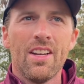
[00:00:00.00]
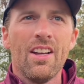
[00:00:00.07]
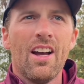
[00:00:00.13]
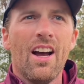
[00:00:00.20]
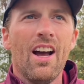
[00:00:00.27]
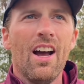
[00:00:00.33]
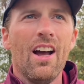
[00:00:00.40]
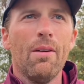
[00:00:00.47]

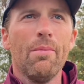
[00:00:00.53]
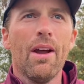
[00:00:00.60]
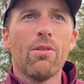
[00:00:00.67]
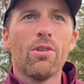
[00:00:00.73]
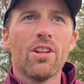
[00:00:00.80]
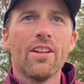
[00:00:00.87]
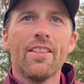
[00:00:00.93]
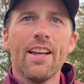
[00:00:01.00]
Not
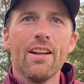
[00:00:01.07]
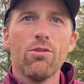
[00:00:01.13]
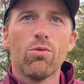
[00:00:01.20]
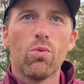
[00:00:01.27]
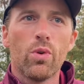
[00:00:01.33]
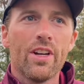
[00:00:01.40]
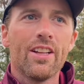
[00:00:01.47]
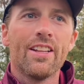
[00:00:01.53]
really. They
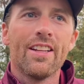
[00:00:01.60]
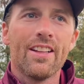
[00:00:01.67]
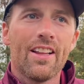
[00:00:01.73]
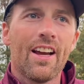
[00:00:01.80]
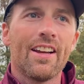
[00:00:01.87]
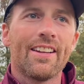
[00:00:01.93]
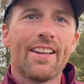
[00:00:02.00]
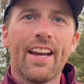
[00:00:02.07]

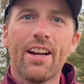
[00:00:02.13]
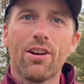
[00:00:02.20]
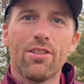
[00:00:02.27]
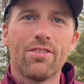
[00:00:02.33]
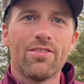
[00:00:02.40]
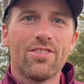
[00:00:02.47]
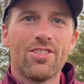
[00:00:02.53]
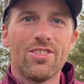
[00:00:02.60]
really care
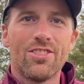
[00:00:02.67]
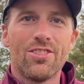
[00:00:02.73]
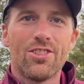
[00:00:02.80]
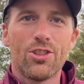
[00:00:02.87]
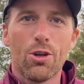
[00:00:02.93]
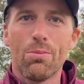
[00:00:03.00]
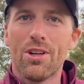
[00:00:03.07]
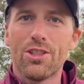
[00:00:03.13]

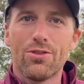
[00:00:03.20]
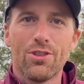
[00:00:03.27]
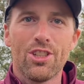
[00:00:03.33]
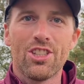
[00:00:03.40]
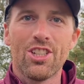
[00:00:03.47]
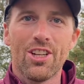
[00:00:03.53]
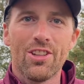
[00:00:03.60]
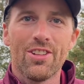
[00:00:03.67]
so much for
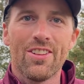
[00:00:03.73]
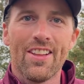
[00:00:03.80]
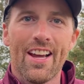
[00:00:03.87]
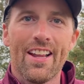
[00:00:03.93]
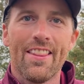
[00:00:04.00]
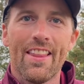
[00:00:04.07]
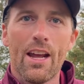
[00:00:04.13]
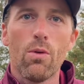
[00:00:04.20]
each other
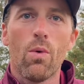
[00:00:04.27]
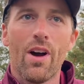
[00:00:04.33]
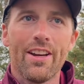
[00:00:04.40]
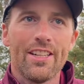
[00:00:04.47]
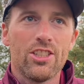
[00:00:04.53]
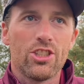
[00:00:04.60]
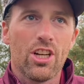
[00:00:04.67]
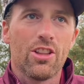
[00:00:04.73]
that they
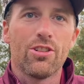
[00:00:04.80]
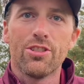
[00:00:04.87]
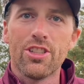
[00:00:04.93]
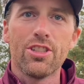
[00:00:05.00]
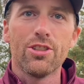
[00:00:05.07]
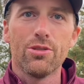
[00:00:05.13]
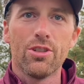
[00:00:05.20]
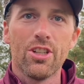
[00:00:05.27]
want each other
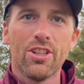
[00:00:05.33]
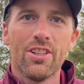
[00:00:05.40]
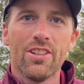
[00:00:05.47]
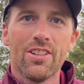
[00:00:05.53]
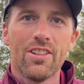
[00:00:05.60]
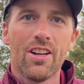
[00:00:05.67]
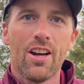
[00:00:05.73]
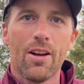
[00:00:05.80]
to do
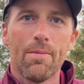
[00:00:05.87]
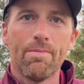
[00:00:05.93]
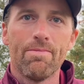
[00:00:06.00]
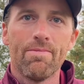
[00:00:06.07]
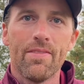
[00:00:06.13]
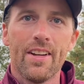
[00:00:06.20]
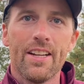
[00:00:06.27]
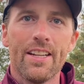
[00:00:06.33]
good.
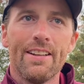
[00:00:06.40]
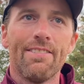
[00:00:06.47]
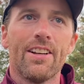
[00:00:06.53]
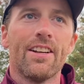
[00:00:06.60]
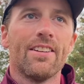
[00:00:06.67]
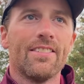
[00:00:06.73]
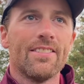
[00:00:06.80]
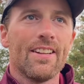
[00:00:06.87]
And
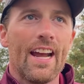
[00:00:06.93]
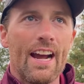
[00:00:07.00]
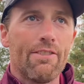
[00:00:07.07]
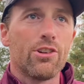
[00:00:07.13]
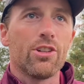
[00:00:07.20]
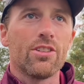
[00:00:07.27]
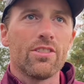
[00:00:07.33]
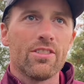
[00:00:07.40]
even
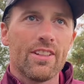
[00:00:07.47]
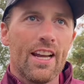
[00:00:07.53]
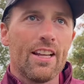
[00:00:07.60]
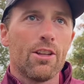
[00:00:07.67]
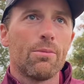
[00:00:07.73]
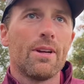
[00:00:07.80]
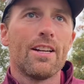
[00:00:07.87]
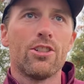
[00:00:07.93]
after
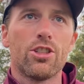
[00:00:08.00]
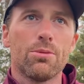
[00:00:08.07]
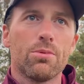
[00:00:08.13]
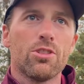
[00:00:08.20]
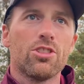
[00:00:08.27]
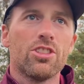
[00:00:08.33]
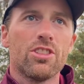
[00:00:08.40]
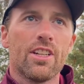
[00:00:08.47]
Caitlin made a
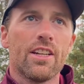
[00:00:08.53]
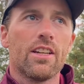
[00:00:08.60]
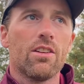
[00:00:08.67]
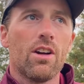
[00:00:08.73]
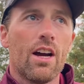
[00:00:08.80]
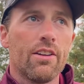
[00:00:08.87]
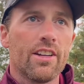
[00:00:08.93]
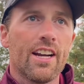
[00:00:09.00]
triple, she's like,
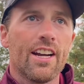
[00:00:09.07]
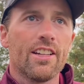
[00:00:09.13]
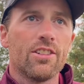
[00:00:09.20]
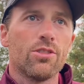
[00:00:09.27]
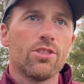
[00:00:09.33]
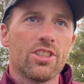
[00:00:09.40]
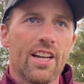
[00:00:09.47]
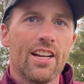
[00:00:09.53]
how did Kylie
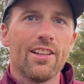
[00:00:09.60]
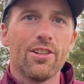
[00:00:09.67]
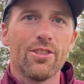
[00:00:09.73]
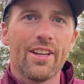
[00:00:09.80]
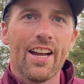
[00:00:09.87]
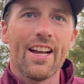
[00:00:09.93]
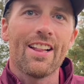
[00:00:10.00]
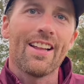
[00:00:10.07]
do? Is Kylie
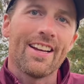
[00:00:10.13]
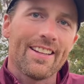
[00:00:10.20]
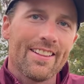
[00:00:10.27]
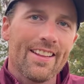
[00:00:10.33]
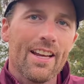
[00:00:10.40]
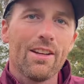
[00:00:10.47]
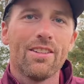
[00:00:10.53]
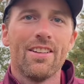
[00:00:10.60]
okay?
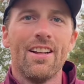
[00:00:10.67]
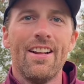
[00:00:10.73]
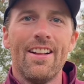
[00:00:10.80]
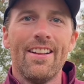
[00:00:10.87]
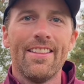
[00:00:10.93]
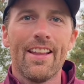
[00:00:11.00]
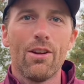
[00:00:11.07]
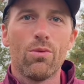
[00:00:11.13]

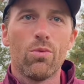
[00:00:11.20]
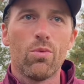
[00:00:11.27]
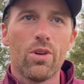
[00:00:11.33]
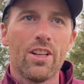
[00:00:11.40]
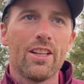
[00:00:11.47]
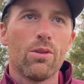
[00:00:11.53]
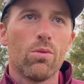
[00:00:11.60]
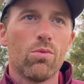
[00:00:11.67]
They
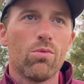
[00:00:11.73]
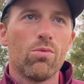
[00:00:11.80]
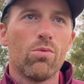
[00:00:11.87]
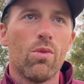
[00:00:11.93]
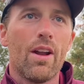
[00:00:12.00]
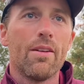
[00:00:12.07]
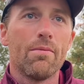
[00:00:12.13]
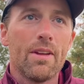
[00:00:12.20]
really
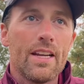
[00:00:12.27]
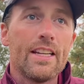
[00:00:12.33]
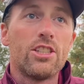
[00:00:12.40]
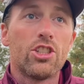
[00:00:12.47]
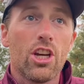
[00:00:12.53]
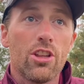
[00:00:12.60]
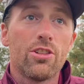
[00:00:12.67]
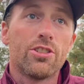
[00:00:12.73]
want
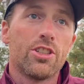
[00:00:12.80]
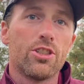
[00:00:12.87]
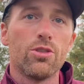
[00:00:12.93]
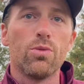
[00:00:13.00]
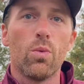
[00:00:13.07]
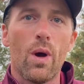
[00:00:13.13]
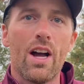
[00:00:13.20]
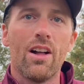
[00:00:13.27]
each other to do well.